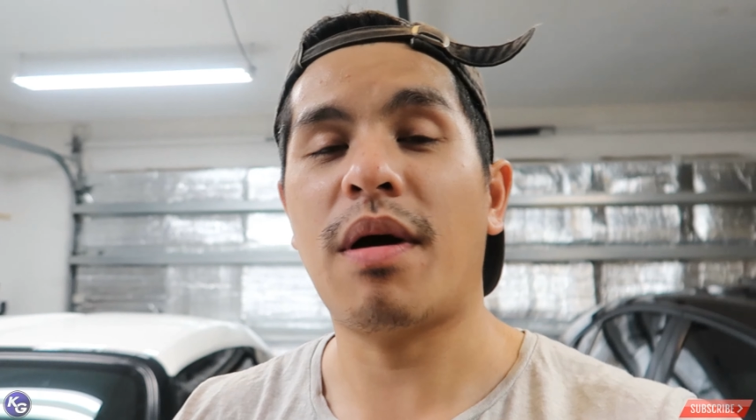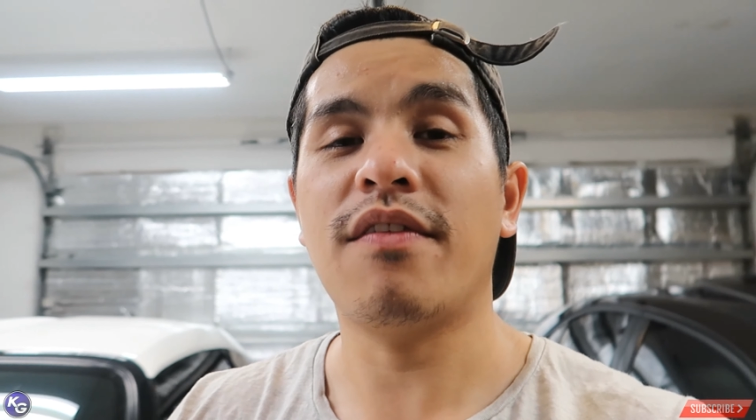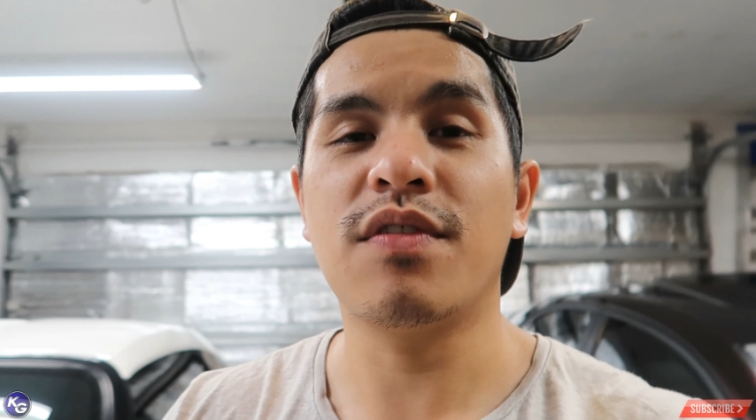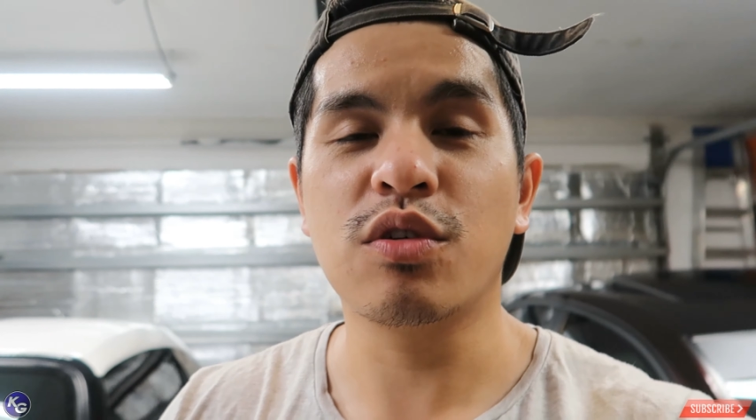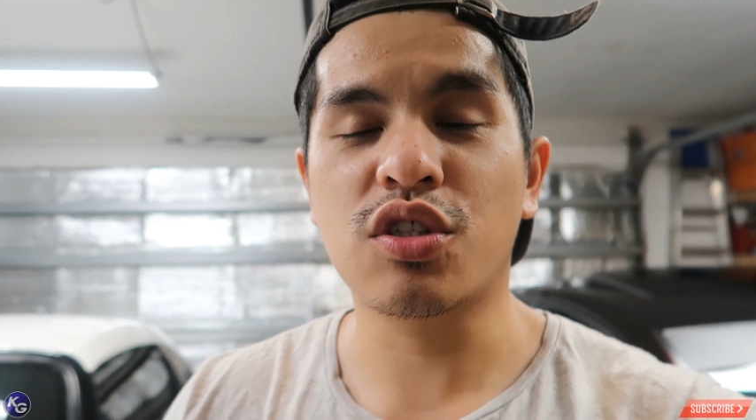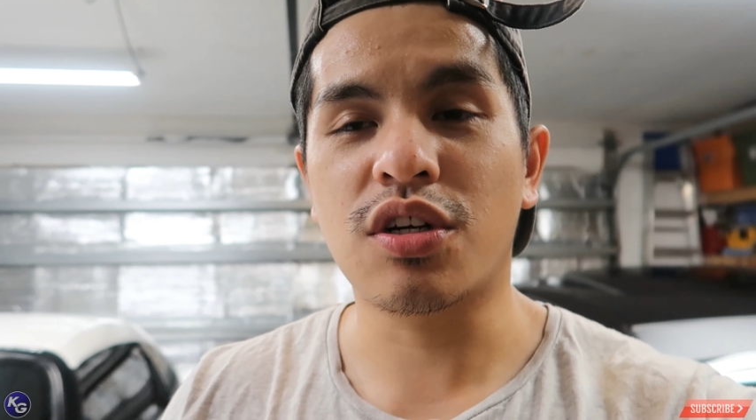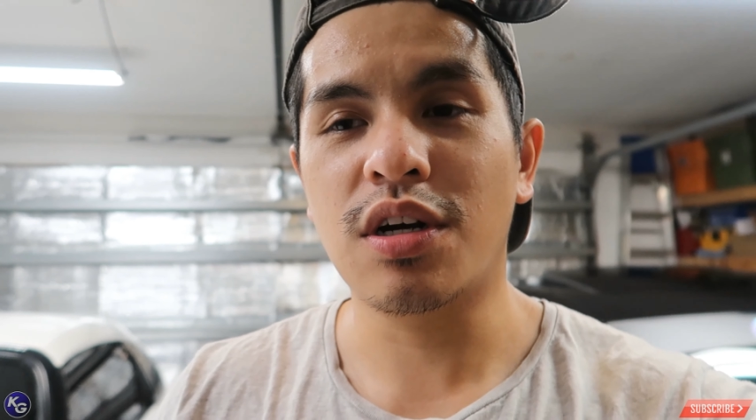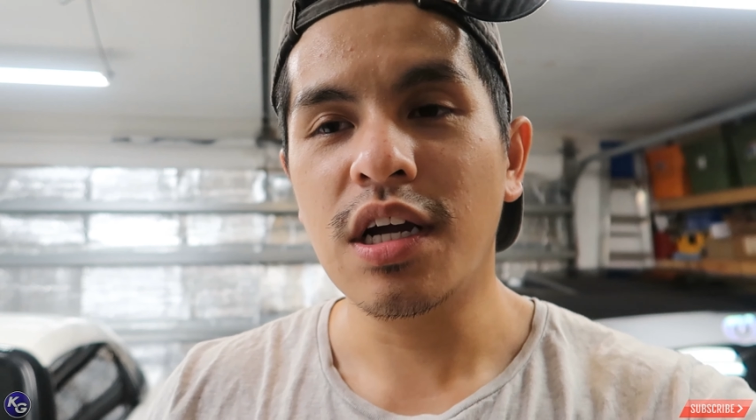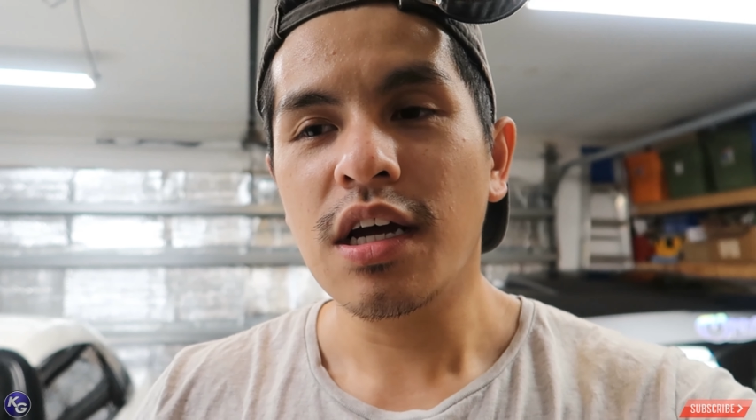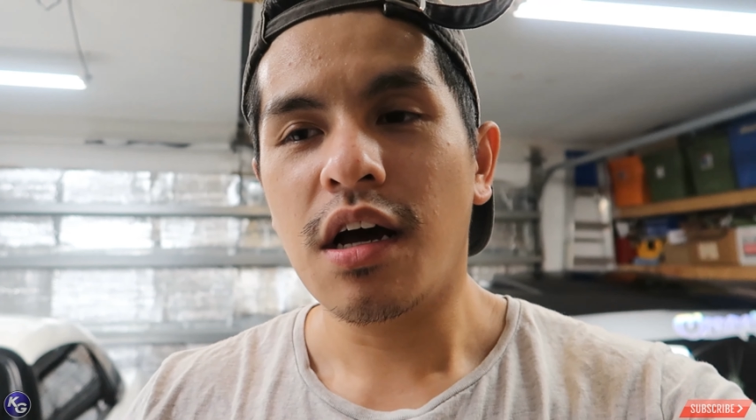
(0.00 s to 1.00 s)
for my
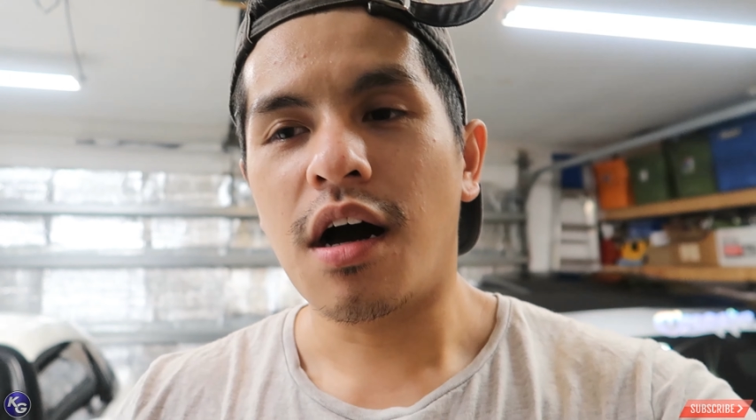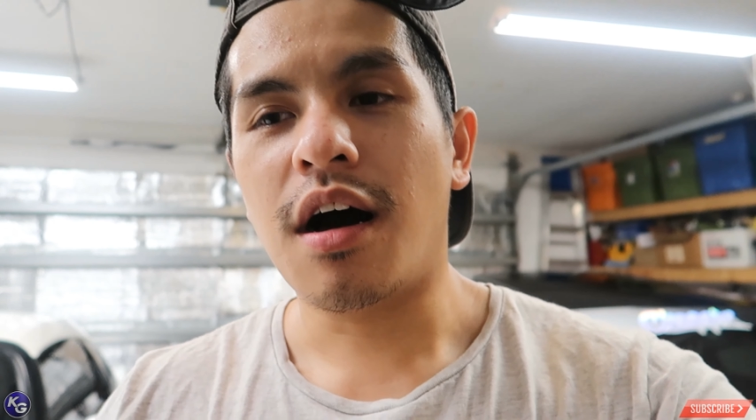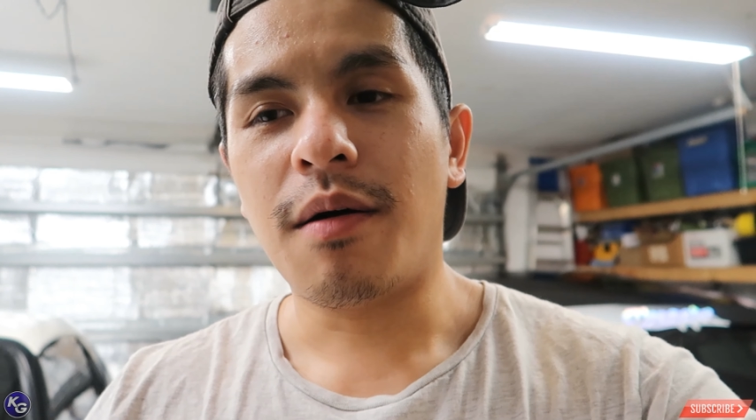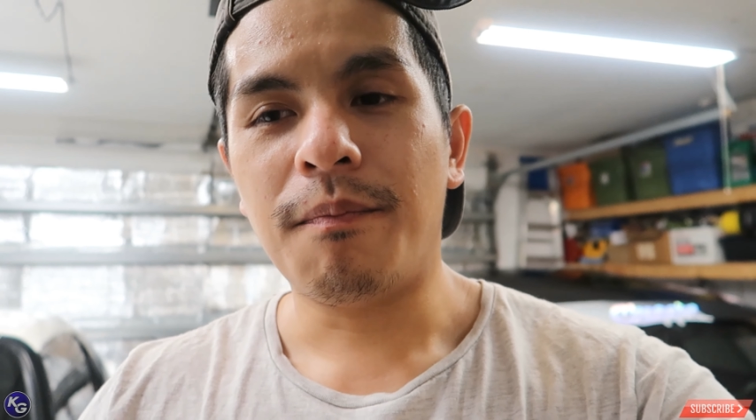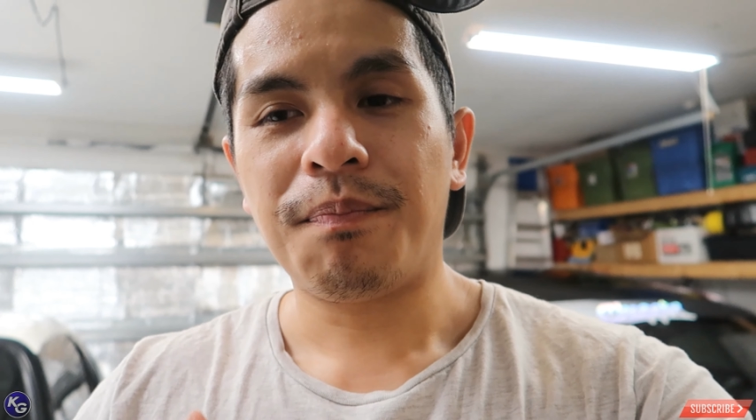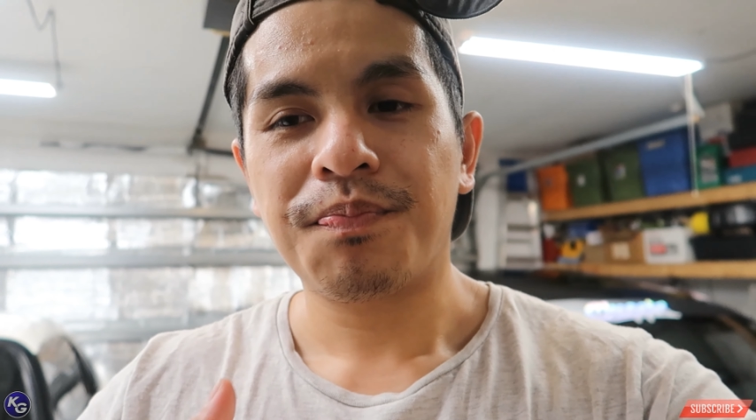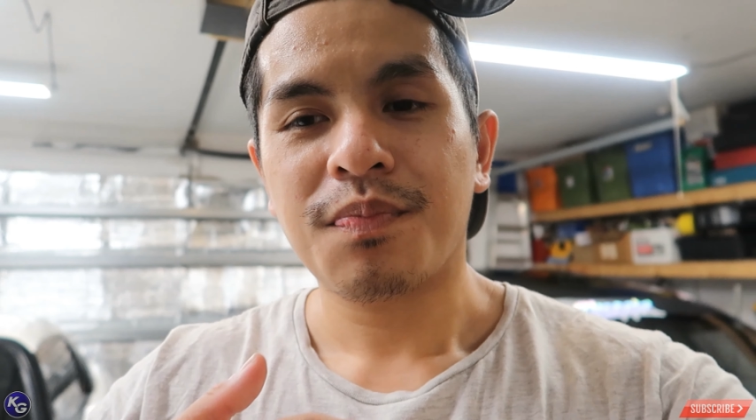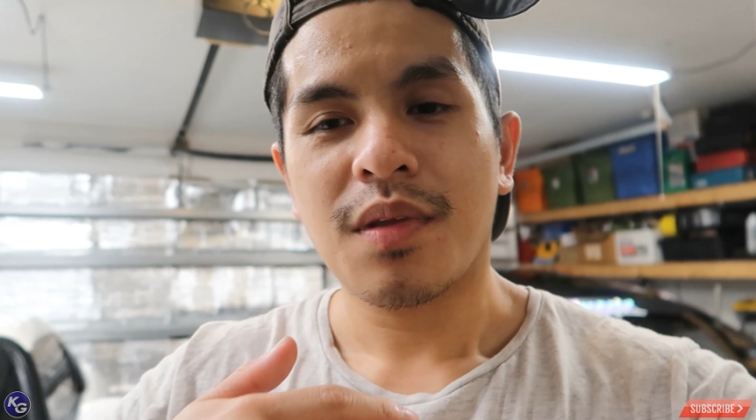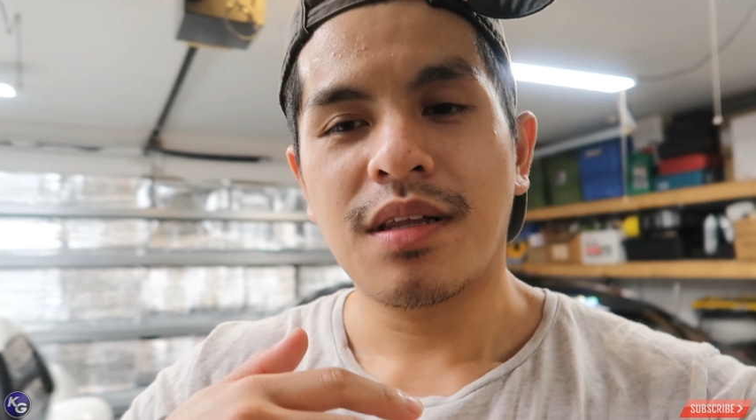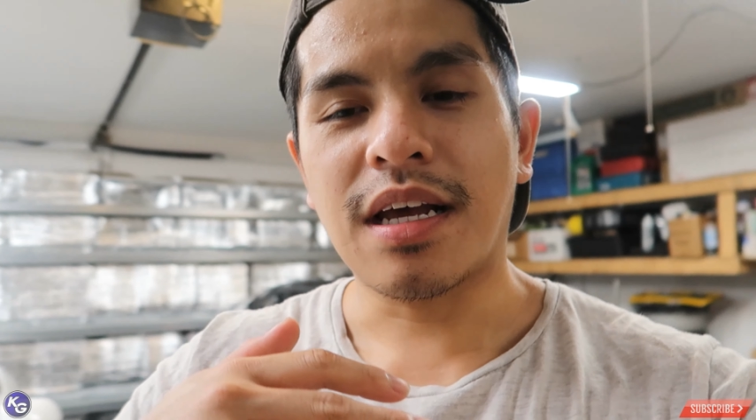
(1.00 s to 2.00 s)
future.
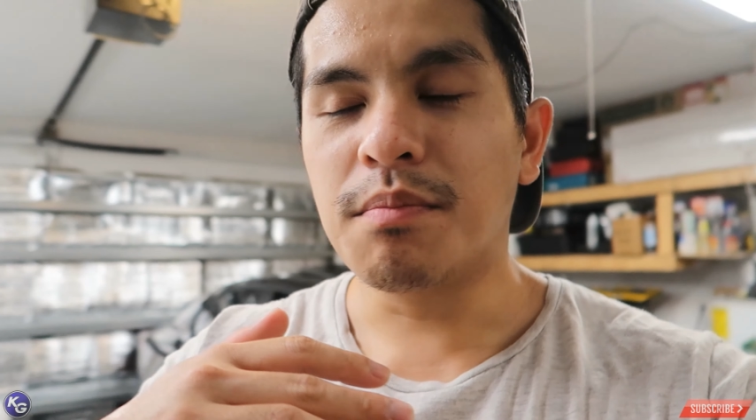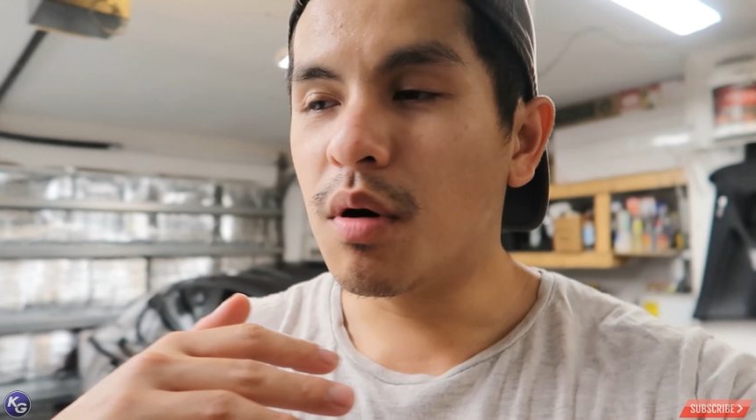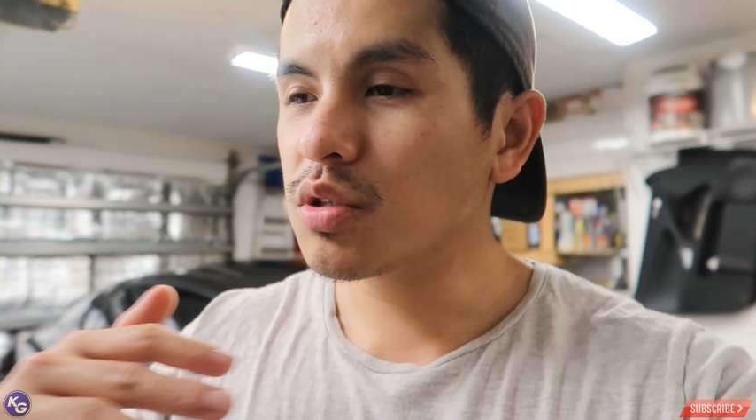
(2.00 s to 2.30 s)
Like